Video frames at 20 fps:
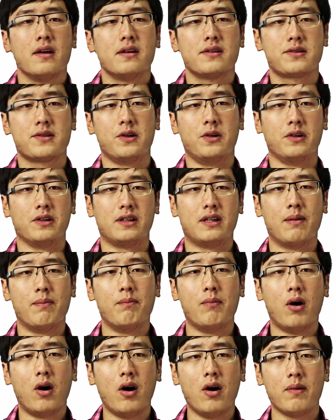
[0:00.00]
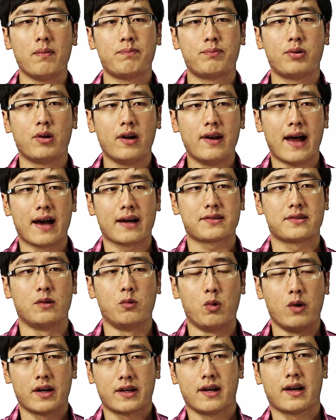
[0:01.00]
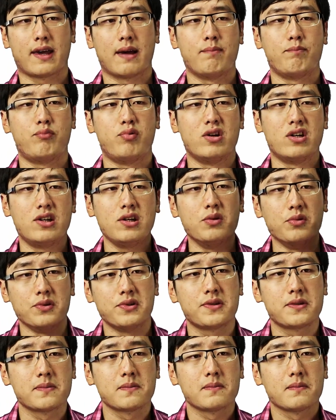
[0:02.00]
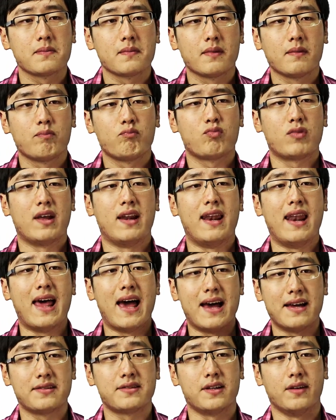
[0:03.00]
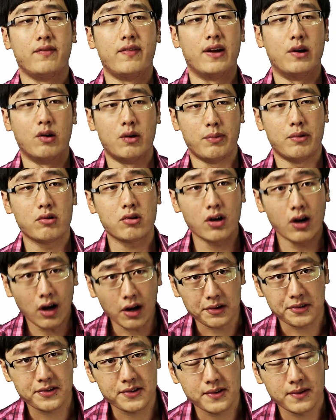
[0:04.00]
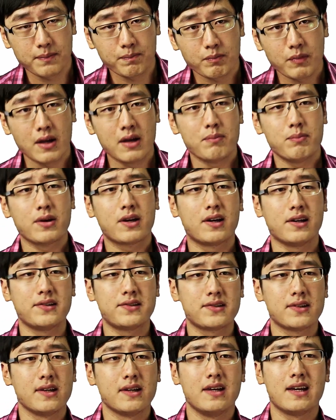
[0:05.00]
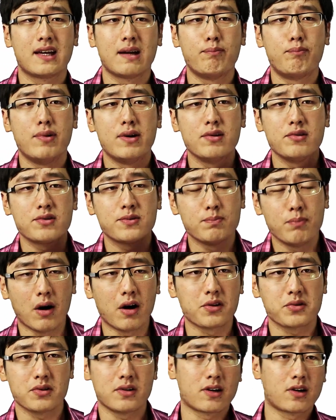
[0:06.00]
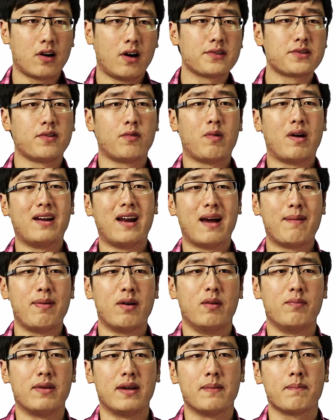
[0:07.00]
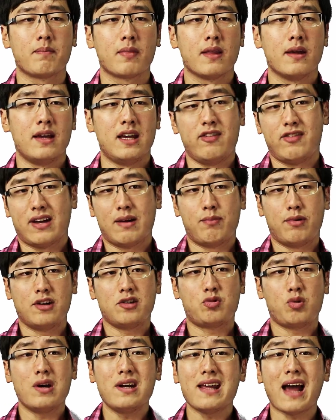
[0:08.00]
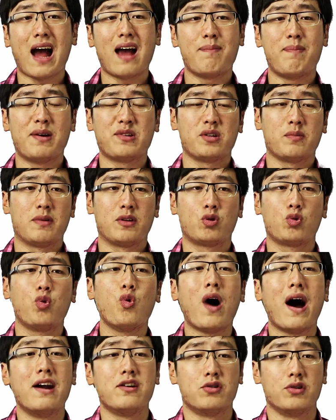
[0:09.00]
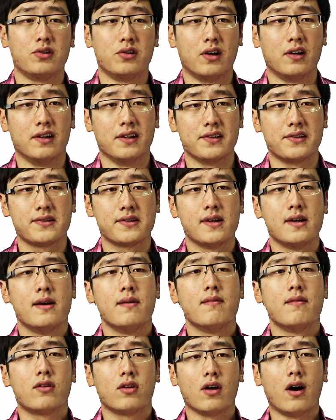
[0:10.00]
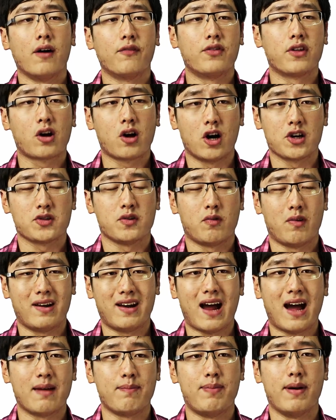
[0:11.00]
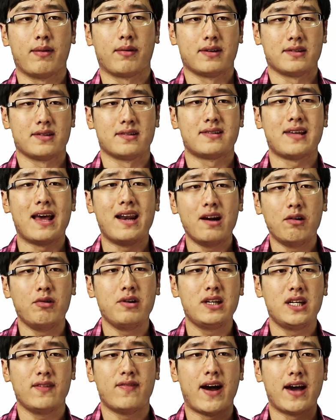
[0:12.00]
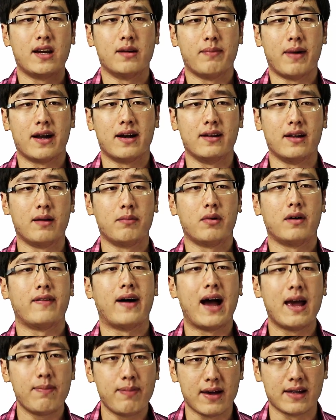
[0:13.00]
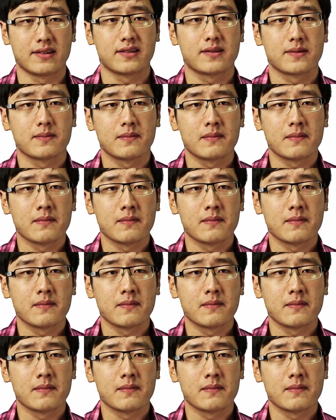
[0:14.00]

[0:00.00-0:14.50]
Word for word: So the more products the worker can produce, the less the variable cost because he can produce more. So the cost of one iPad will be, if you can produce 20 iPads, it will be $200 of the cost of one iPad because it's salary divided by the number of iPads.